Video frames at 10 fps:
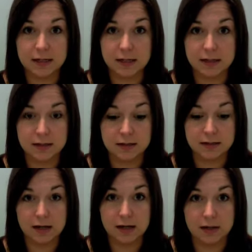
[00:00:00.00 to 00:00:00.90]
and
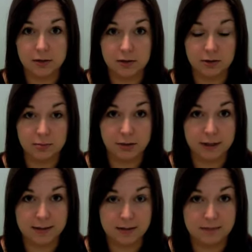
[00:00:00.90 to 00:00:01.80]
set in their
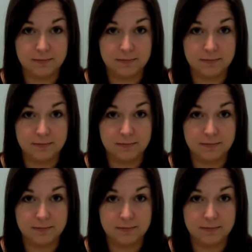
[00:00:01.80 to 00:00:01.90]
place.